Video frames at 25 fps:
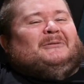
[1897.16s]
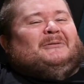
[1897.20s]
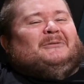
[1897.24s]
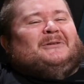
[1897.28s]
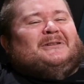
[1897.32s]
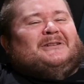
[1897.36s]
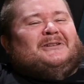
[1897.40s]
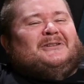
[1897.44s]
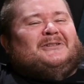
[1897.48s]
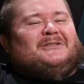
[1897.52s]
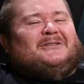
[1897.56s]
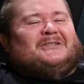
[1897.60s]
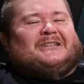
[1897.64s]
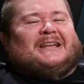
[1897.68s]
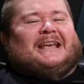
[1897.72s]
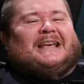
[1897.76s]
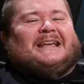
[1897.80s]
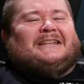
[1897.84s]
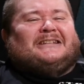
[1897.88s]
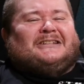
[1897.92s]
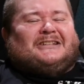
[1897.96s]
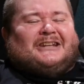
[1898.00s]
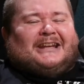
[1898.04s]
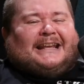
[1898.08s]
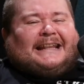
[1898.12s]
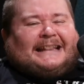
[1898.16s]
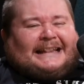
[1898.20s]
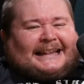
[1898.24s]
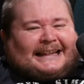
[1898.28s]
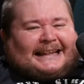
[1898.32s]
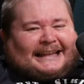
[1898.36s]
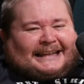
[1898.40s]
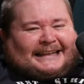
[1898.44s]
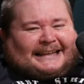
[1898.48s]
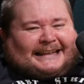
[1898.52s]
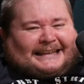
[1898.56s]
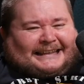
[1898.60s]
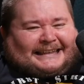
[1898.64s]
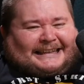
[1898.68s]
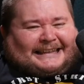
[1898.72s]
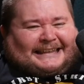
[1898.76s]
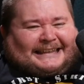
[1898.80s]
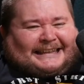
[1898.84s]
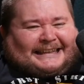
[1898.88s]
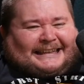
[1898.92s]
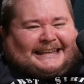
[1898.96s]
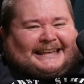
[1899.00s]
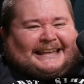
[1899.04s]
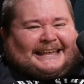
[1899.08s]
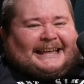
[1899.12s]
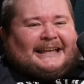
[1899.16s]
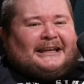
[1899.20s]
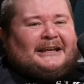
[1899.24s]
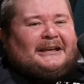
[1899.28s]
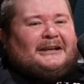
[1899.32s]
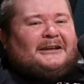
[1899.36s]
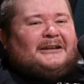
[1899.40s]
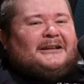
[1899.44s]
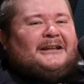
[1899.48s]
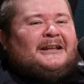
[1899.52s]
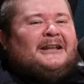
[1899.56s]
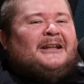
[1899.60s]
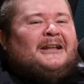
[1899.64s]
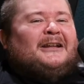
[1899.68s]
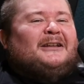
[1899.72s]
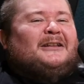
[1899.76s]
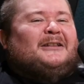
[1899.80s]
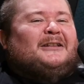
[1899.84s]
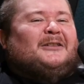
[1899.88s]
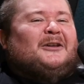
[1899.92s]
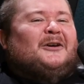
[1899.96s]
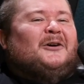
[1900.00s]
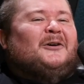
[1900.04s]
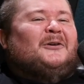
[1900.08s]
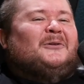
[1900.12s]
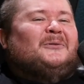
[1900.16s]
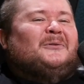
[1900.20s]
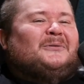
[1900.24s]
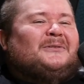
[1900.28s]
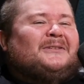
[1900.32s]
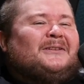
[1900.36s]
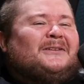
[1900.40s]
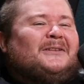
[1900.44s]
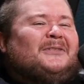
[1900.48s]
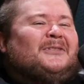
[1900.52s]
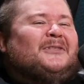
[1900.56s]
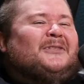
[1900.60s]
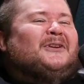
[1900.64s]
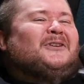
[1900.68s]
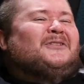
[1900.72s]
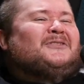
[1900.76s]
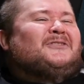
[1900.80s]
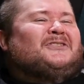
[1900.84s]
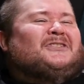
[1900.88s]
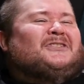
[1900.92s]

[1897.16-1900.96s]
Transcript: when you say shit like, don't, they're